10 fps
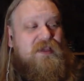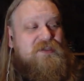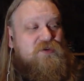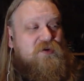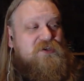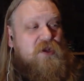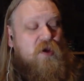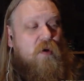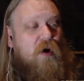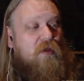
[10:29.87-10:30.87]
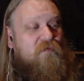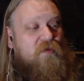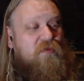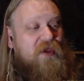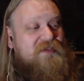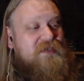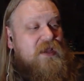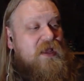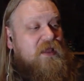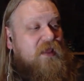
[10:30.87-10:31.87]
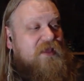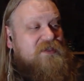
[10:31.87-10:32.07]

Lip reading: this story is going to go all over the place.